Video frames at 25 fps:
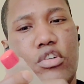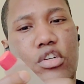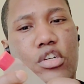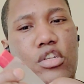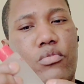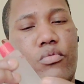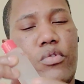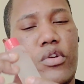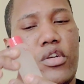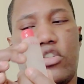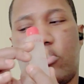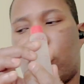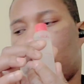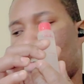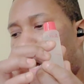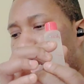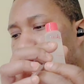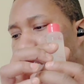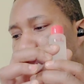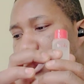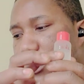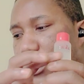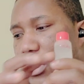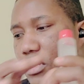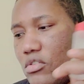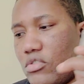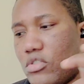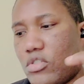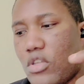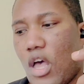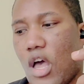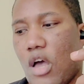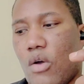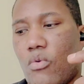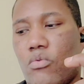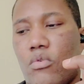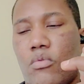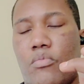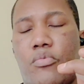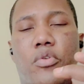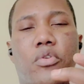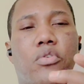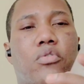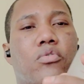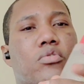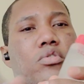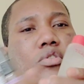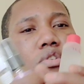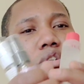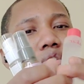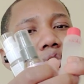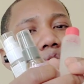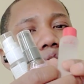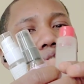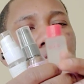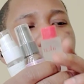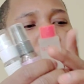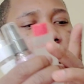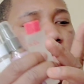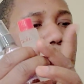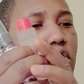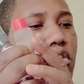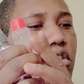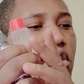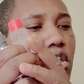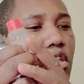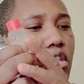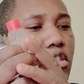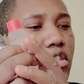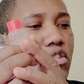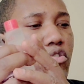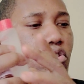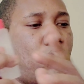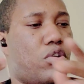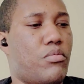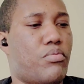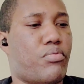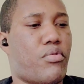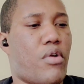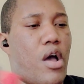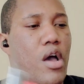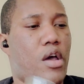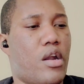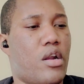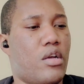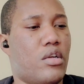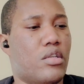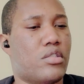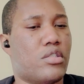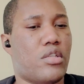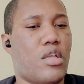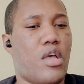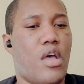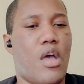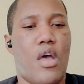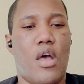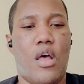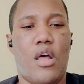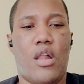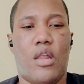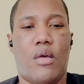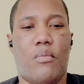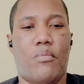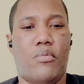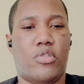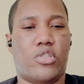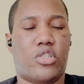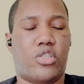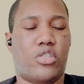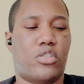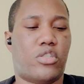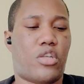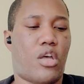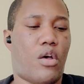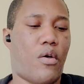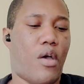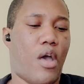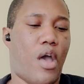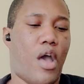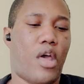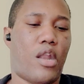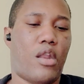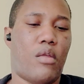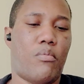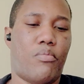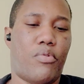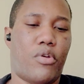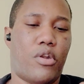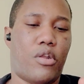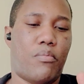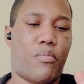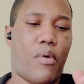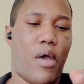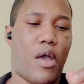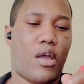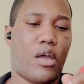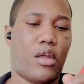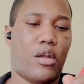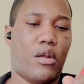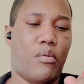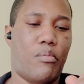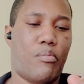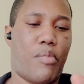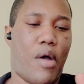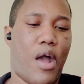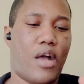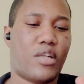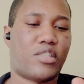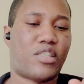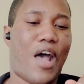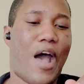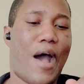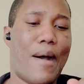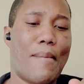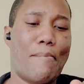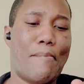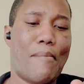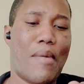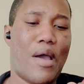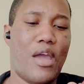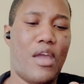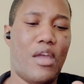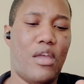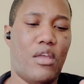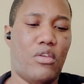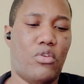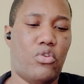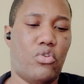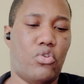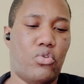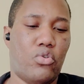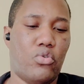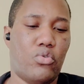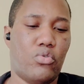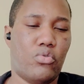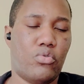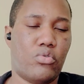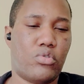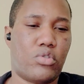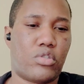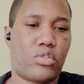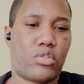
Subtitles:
want to try this out. So I will be using these 3 products. Let me just go ahead and put it back in the box. I might use,